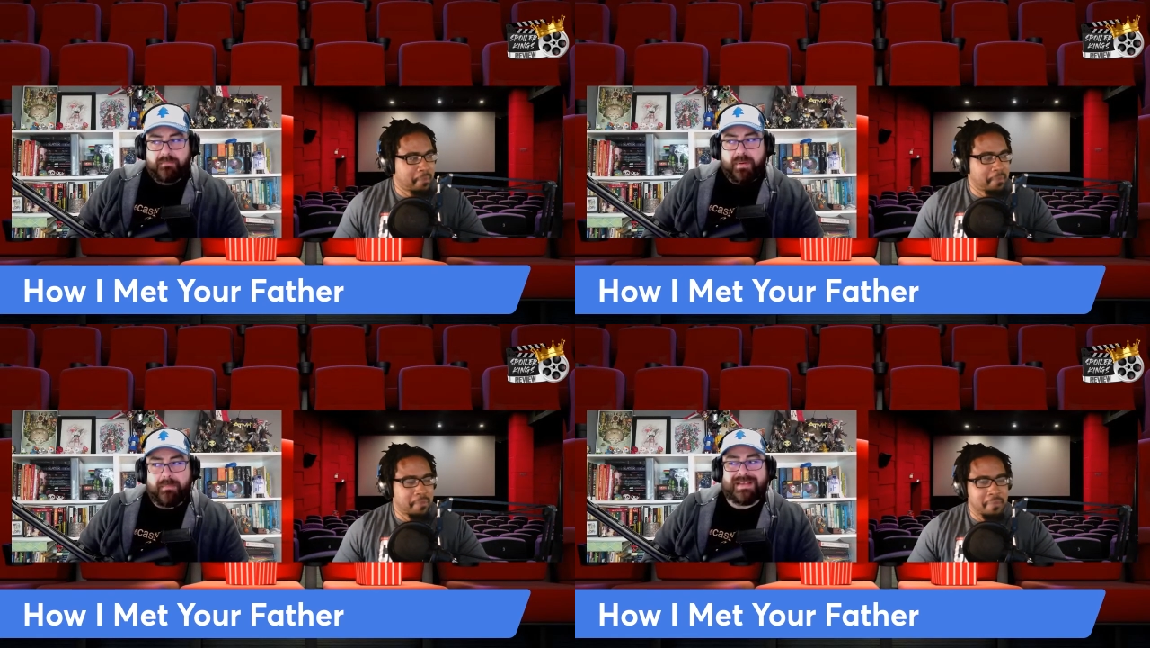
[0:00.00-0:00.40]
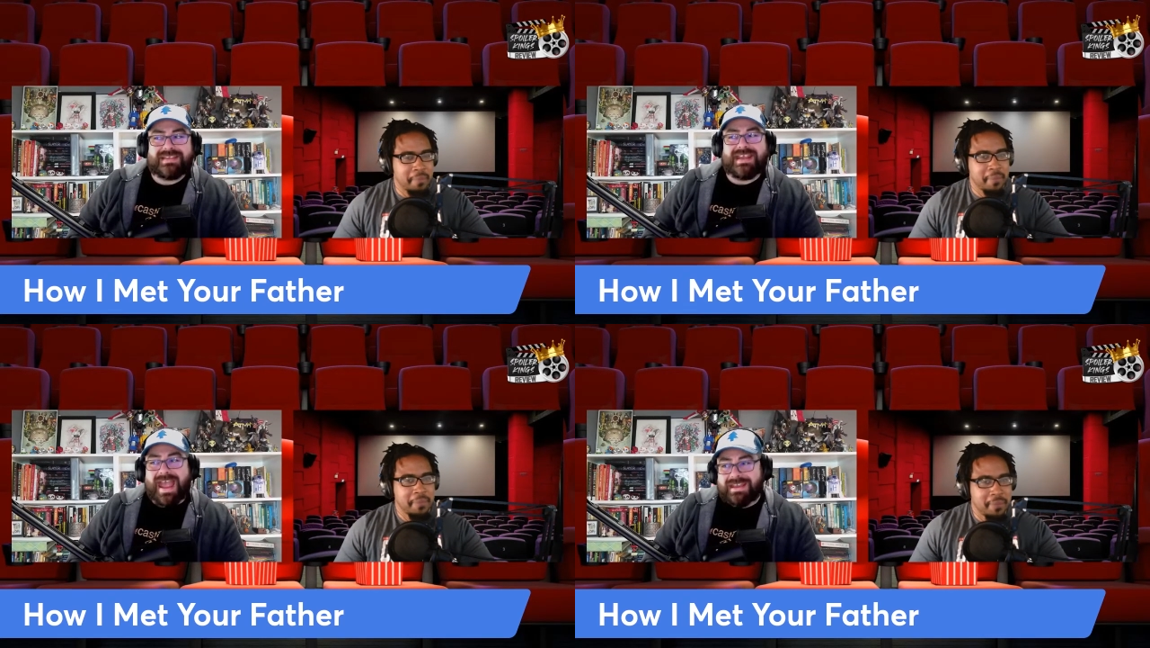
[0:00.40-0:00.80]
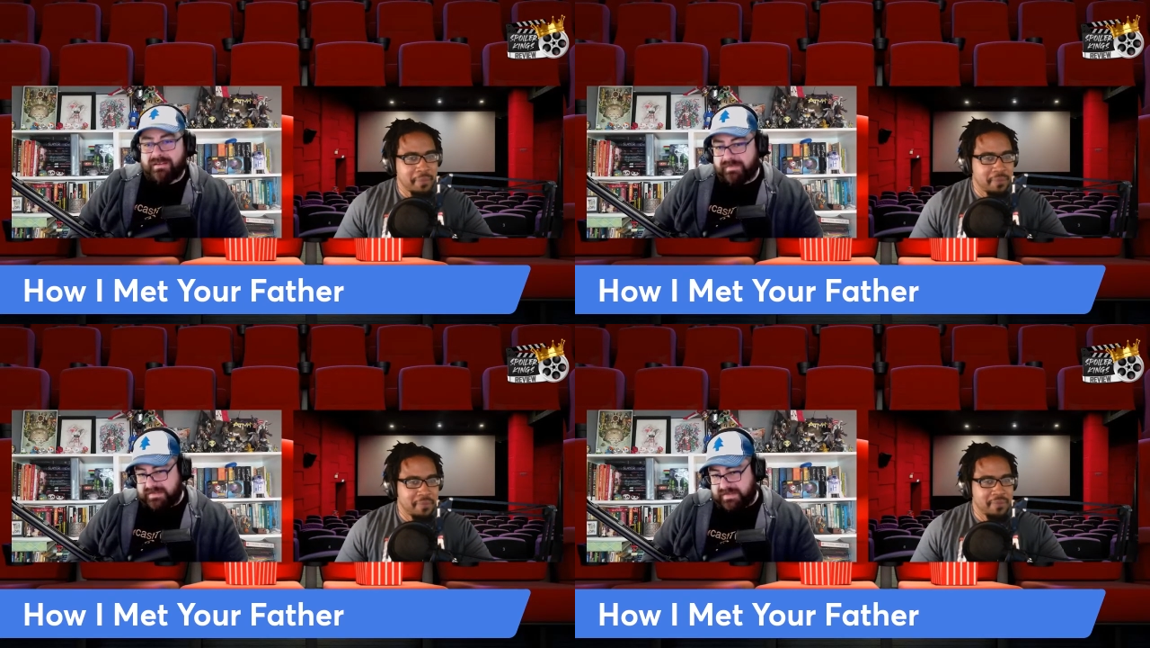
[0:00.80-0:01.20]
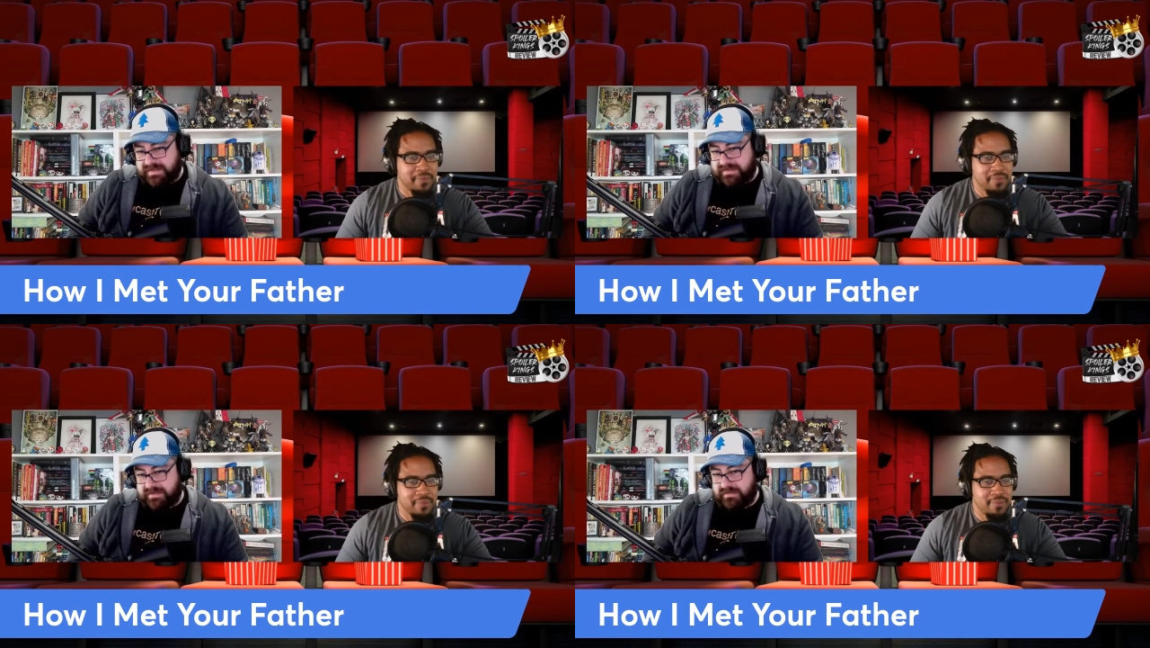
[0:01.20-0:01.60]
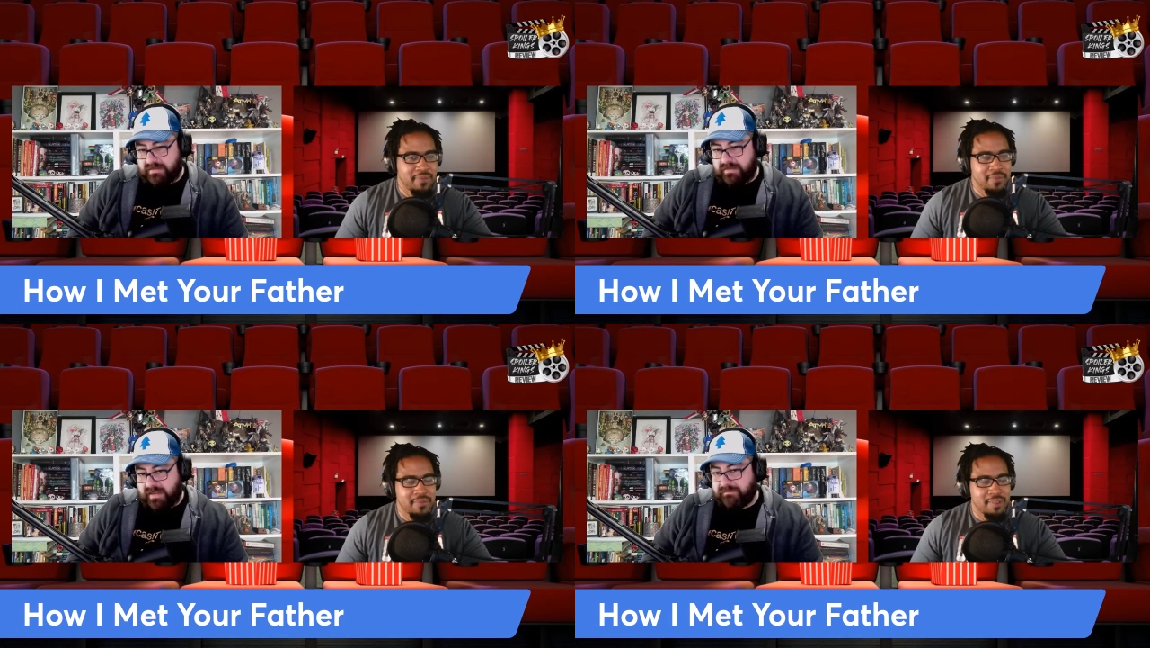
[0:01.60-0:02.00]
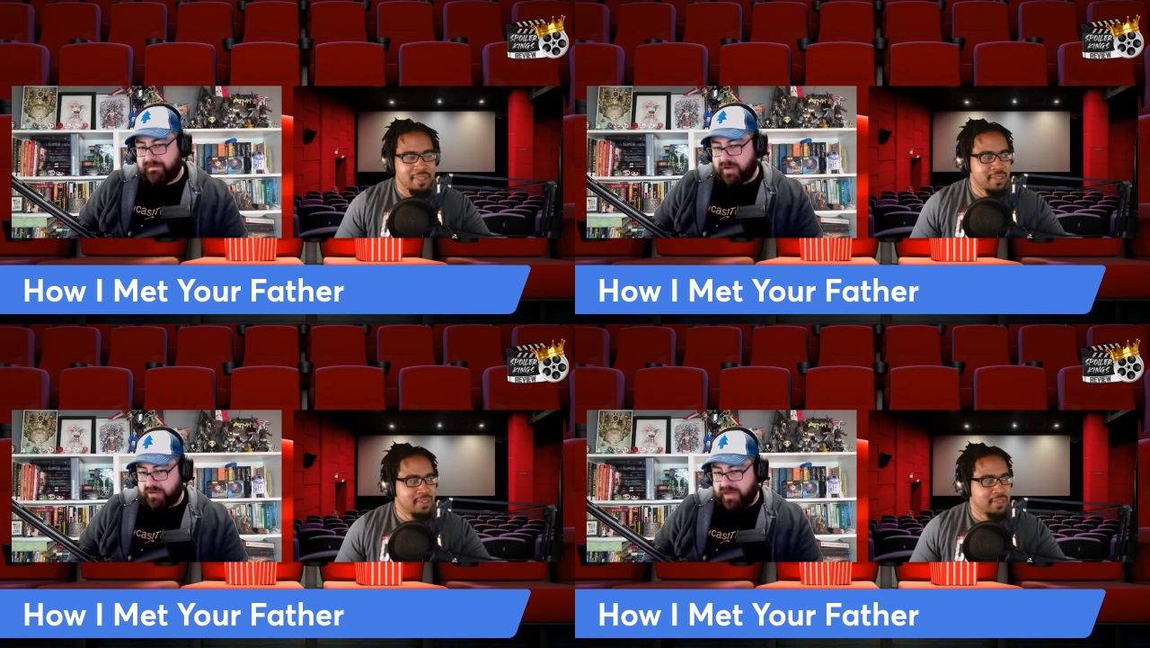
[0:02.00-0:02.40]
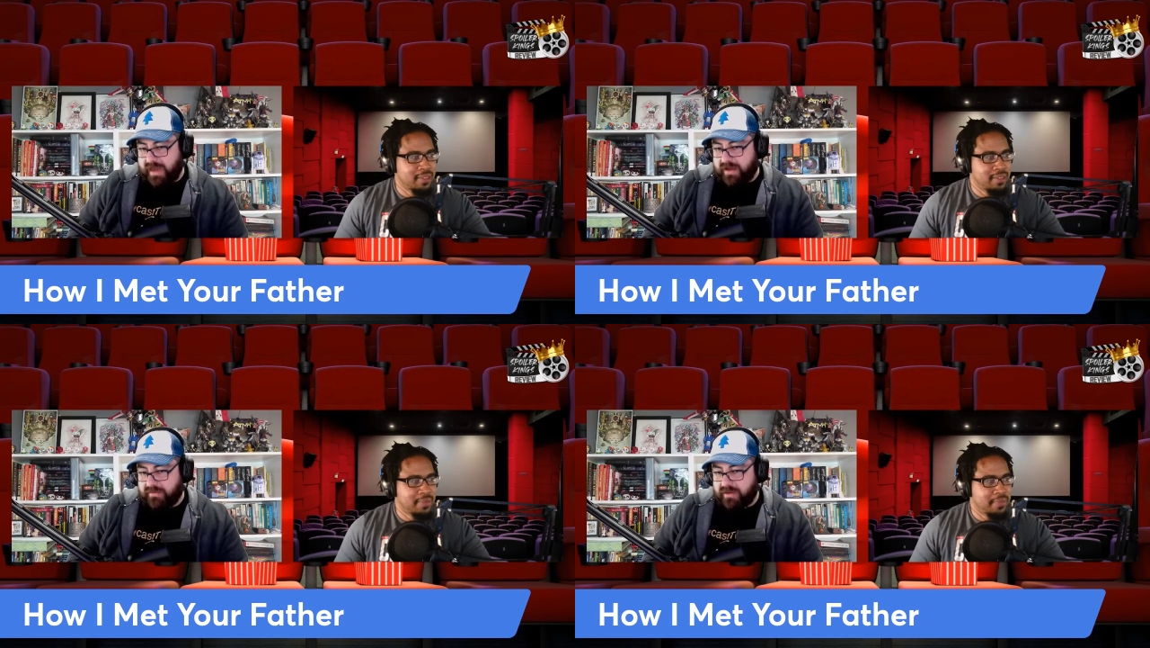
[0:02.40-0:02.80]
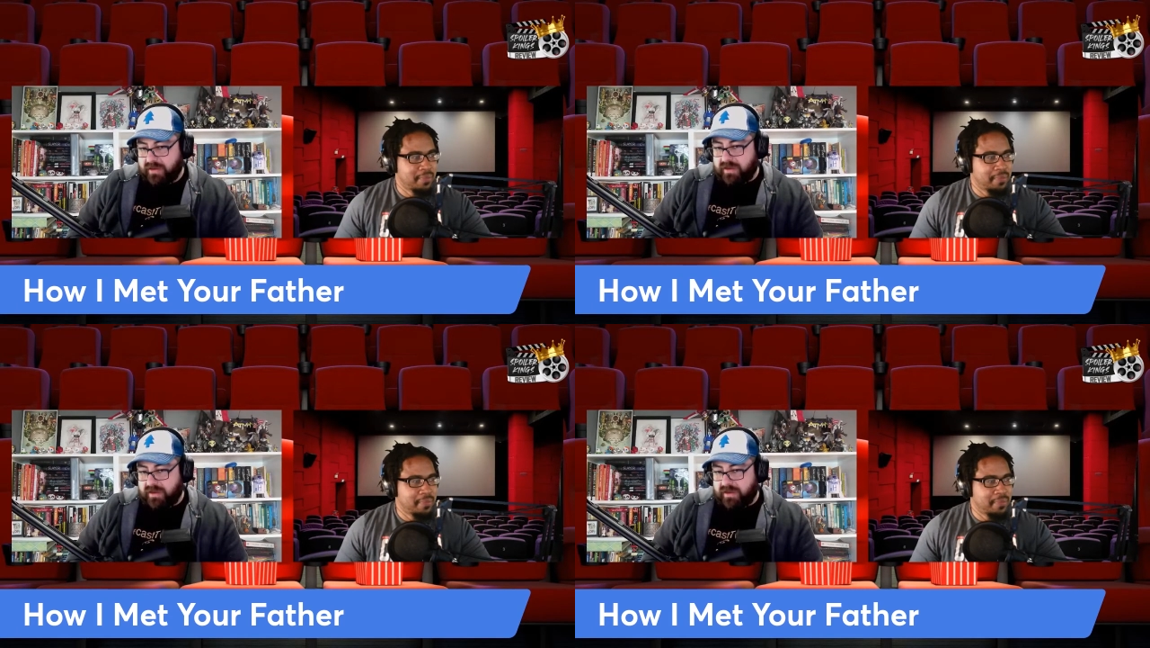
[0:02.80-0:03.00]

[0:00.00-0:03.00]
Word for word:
Speaker 1: But by the end of the season, they figured it out.